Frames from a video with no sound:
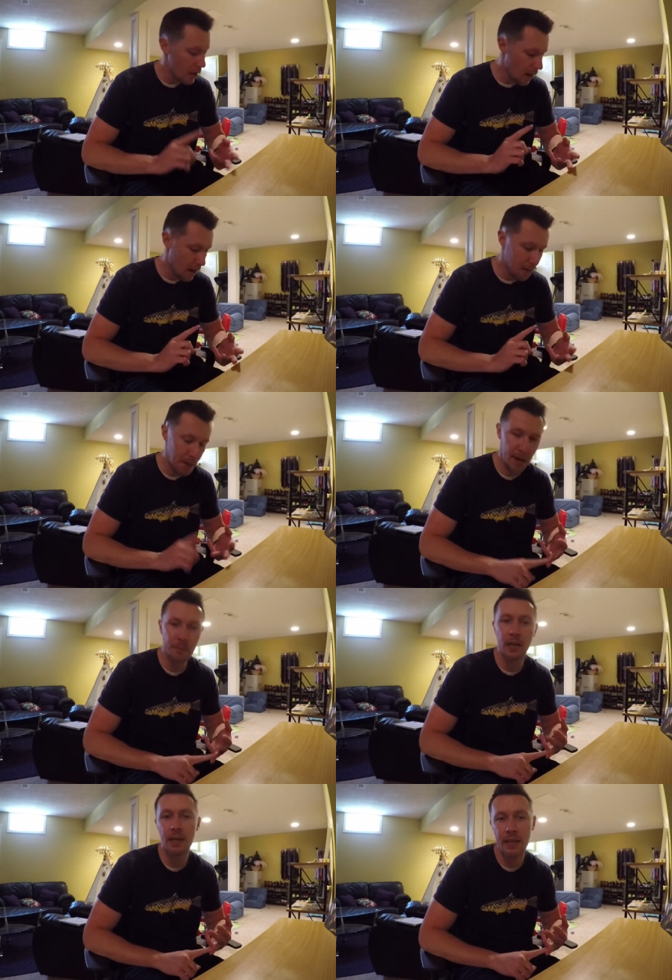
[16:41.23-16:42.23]
um, and
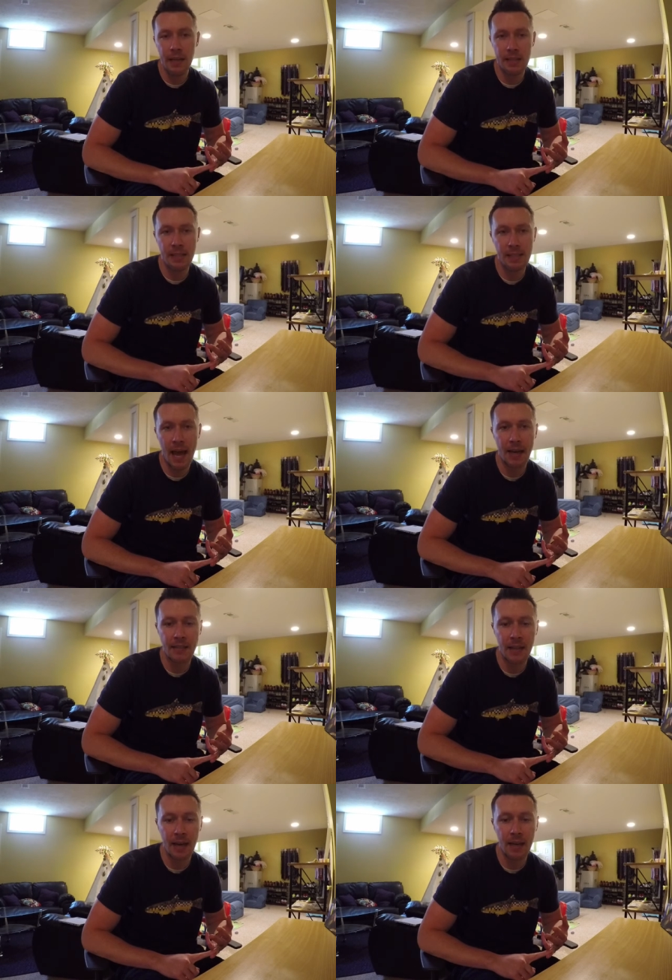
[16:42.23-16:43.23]
I'm gonna need a snack
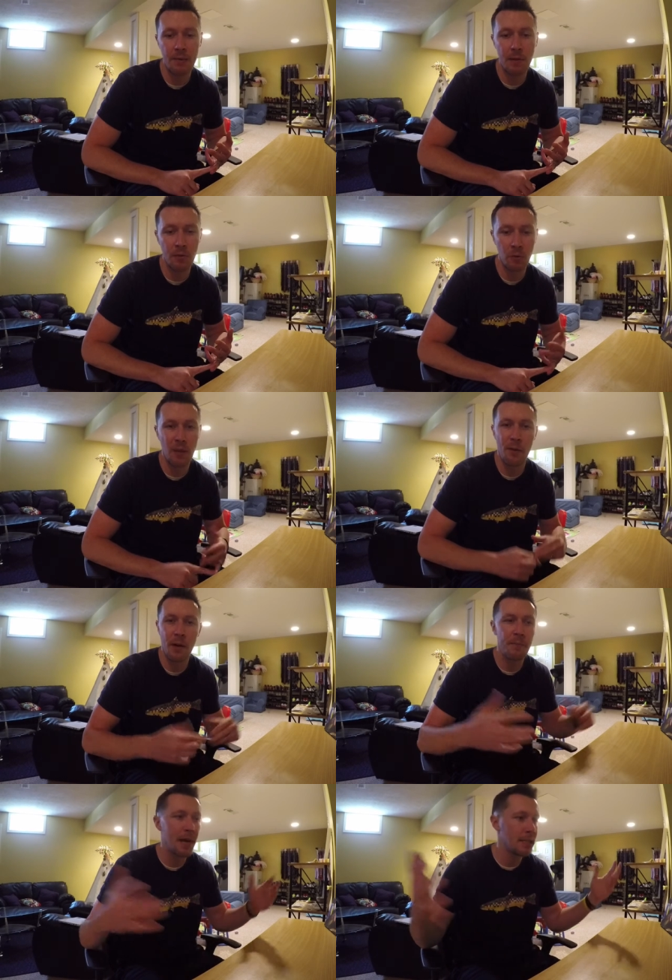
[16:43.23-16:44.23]
to kind of get me through. That
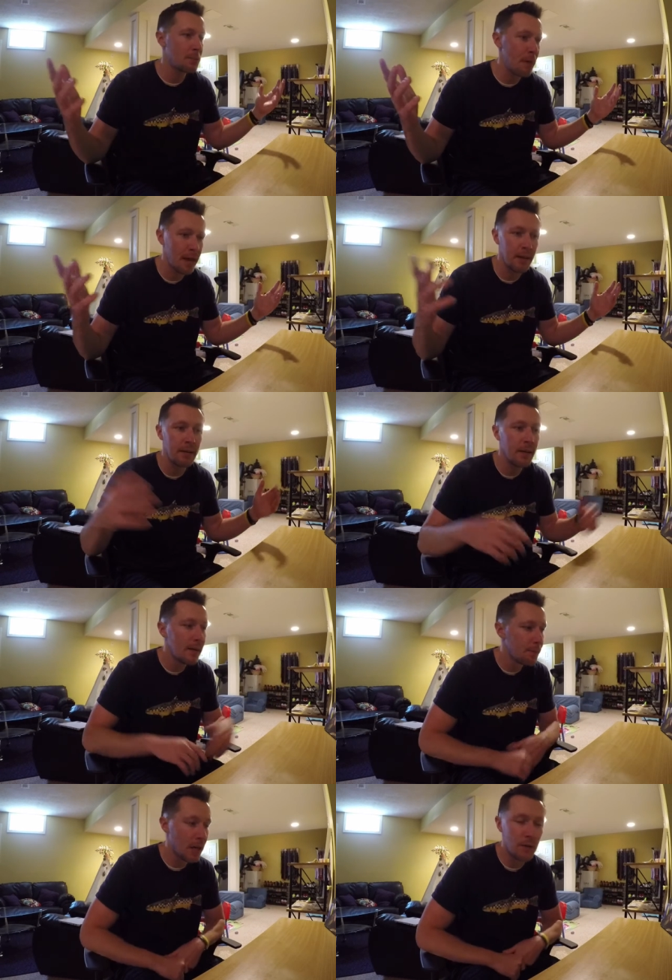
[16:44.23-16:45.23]
way, I'm not spending
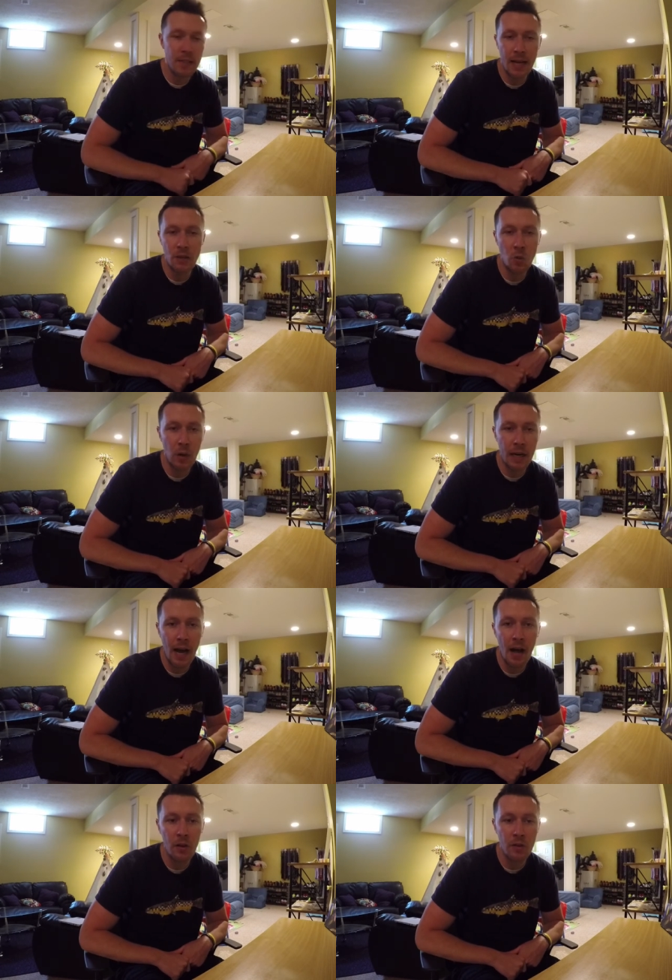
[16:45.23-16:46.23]
you know ten to twenty
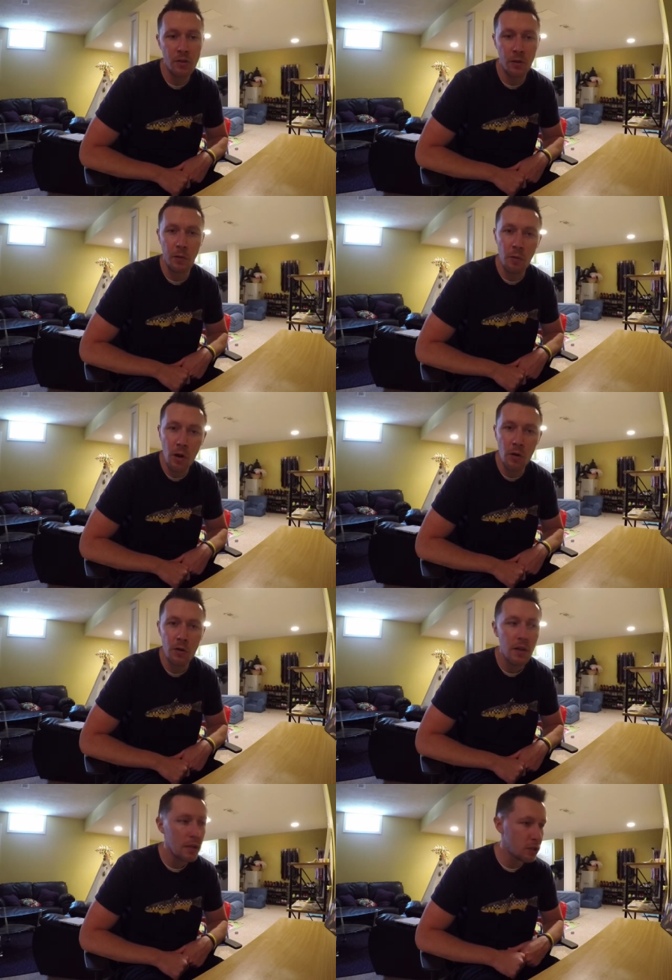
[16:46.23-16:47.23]
dollars on the
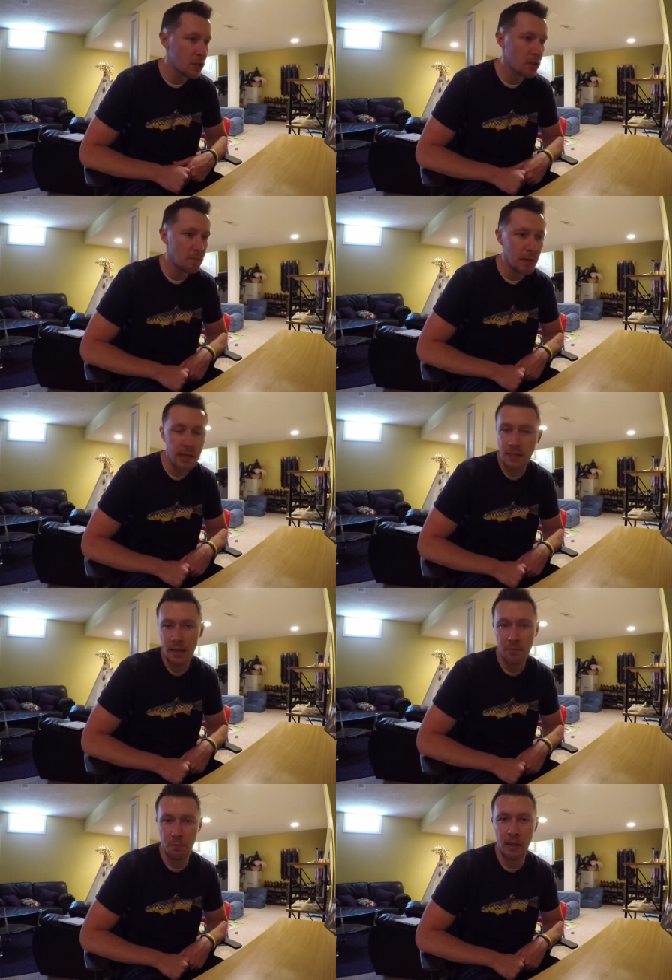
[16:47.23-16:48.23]
road just because I
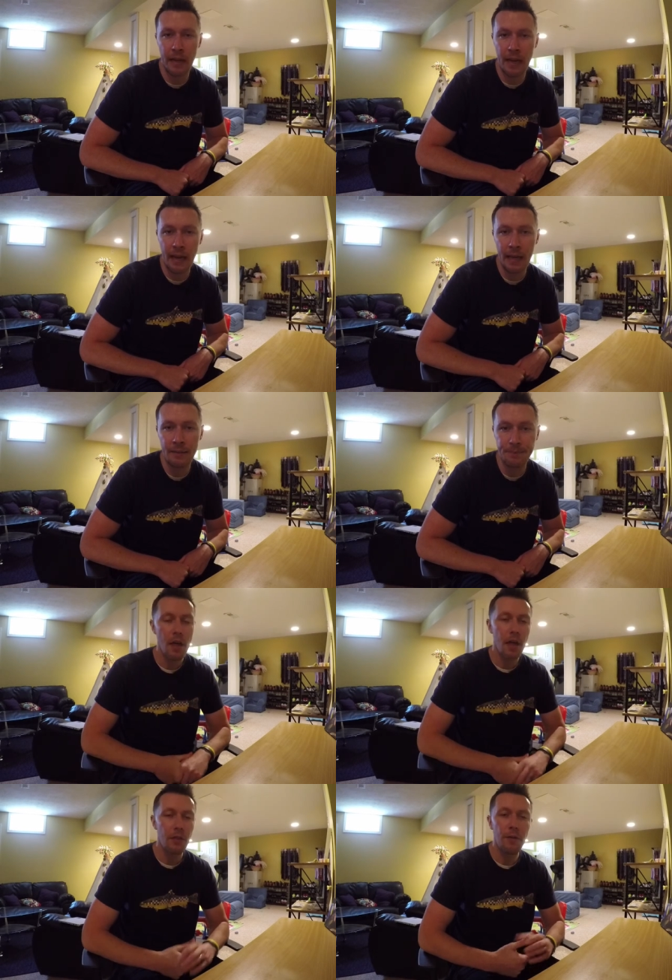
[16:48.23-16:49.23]
didn't plan ahead.
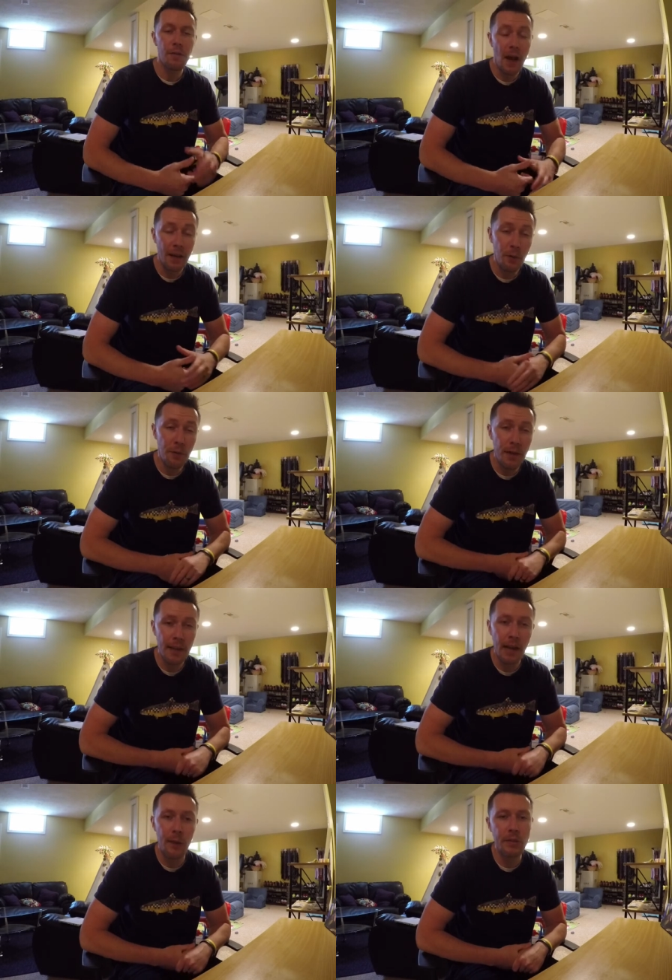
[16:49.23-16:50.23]
The final
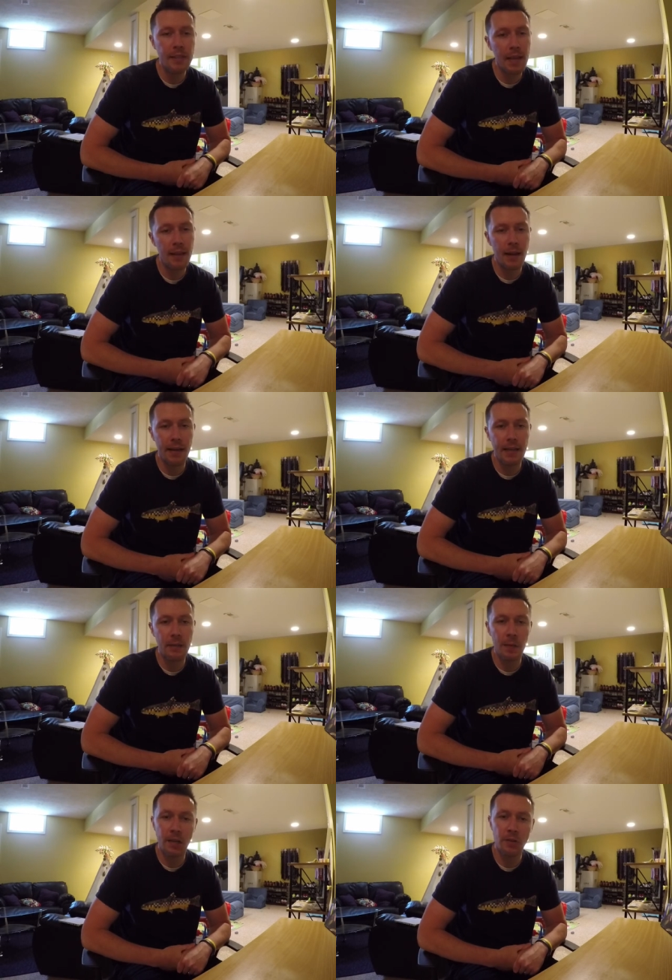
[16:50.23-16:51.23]
thing that I would say that I need
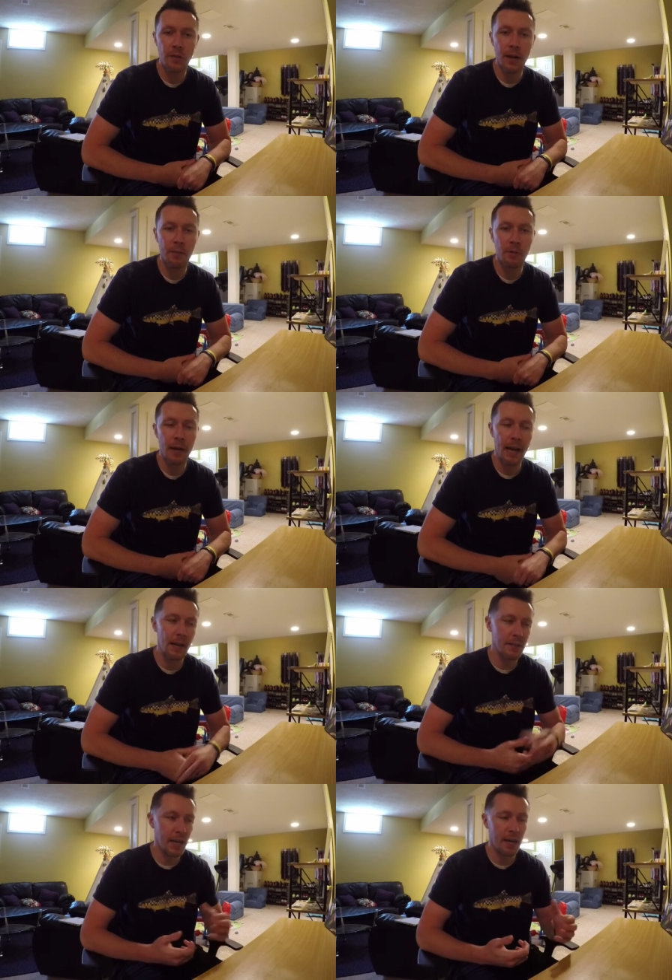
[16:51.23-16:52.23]
to make sure that I bring
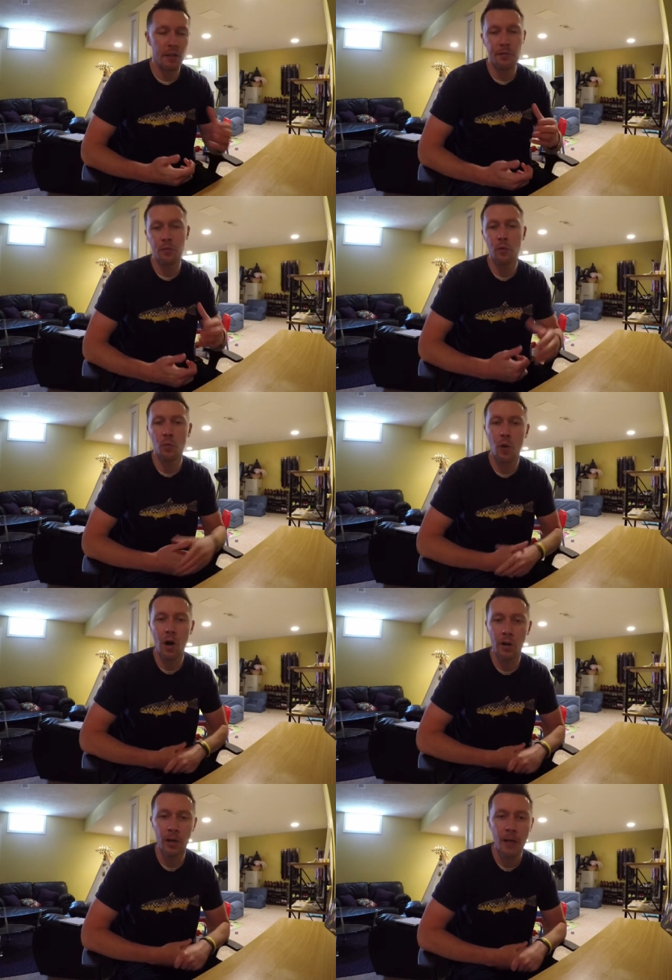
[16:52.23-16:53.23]
outside of the food and
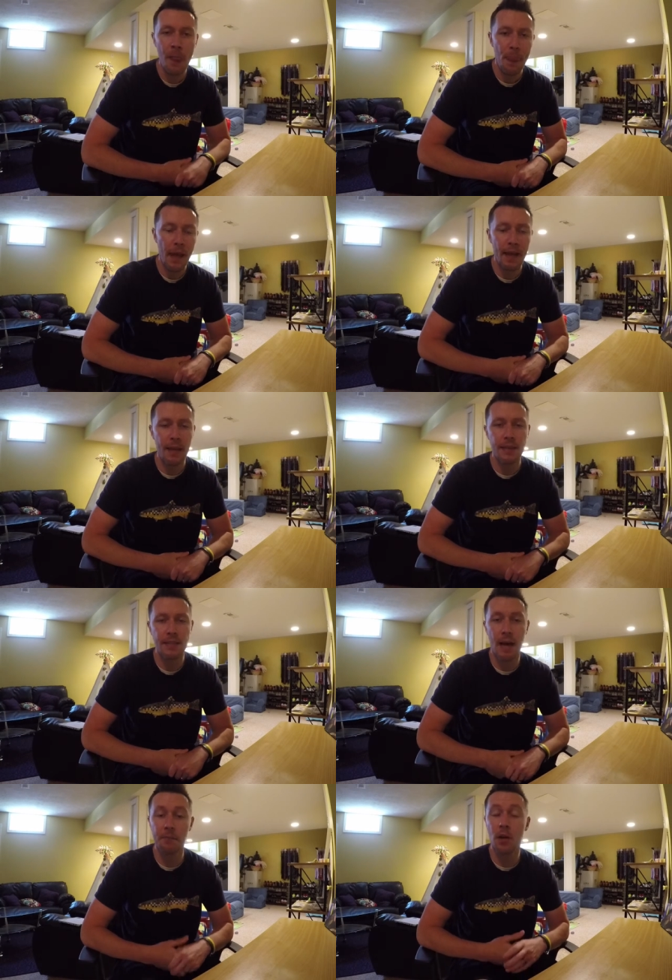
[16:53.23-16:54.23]
water
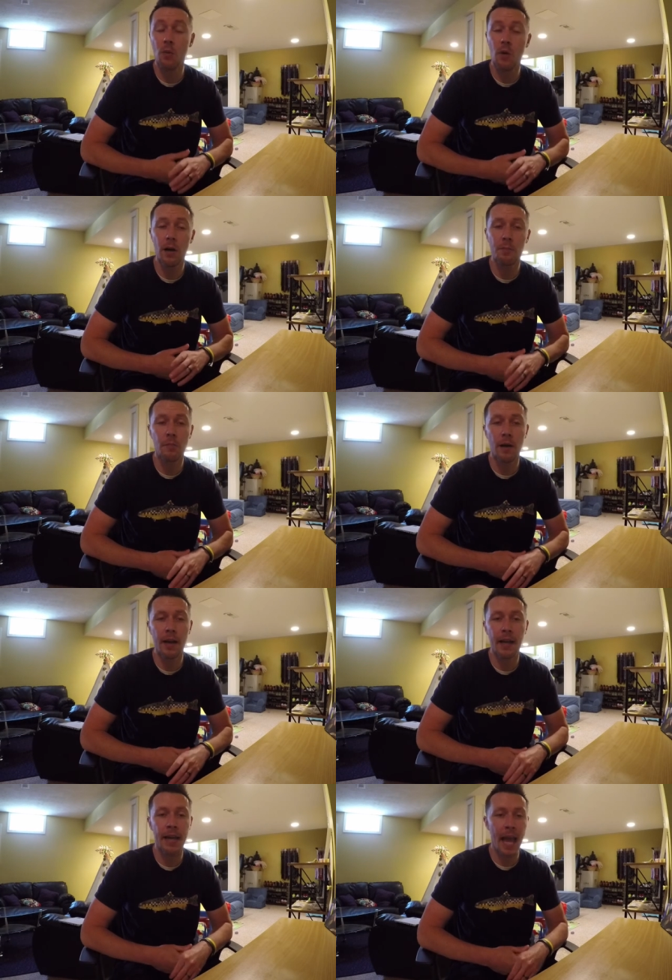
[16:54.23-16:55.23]
is I'm gonna want to
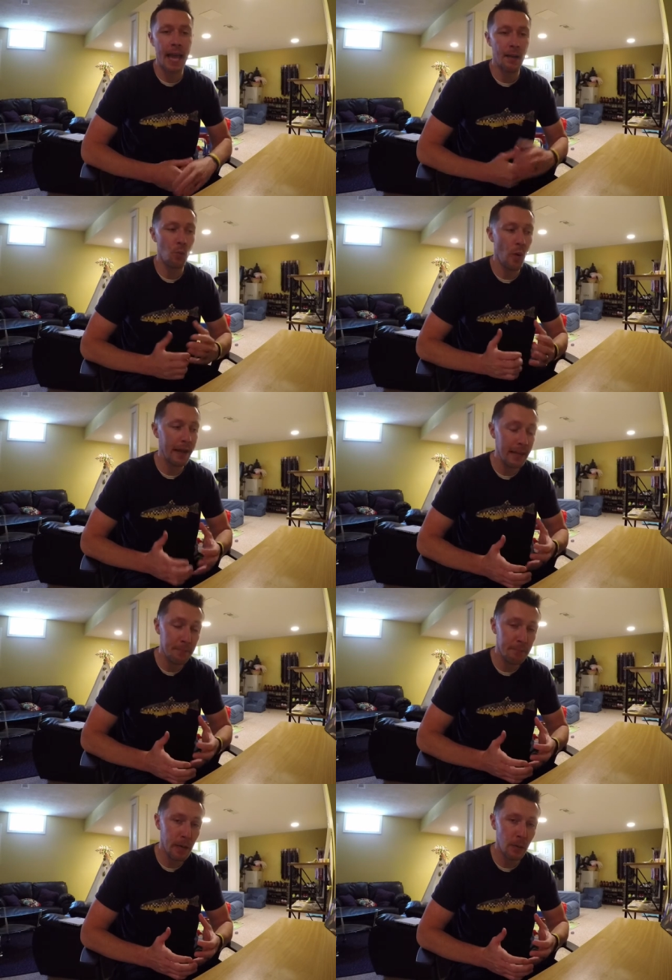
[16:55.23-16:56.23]
bring a
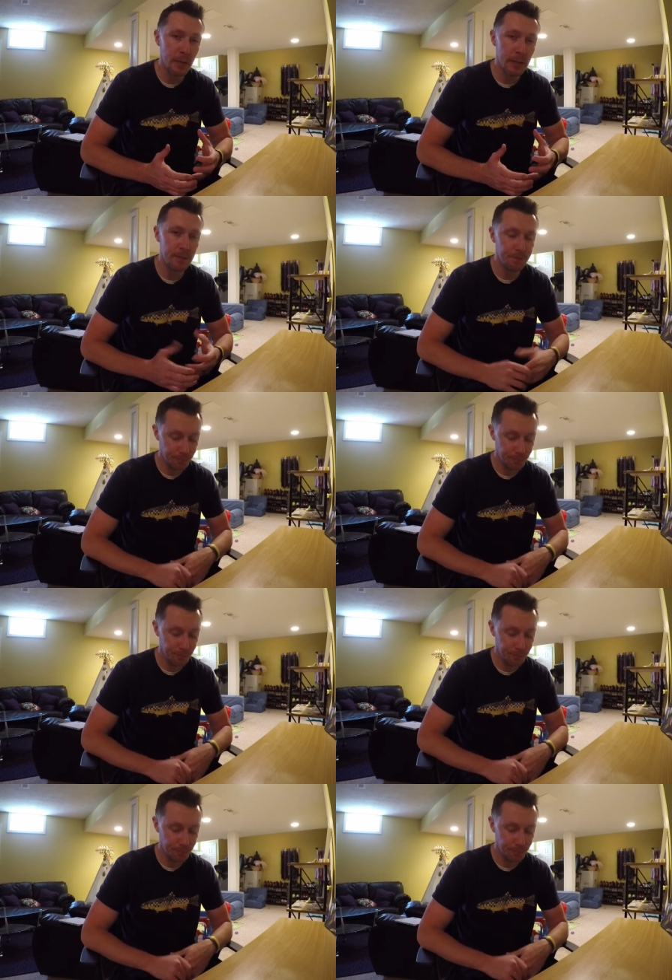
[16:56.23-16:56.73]
wading belt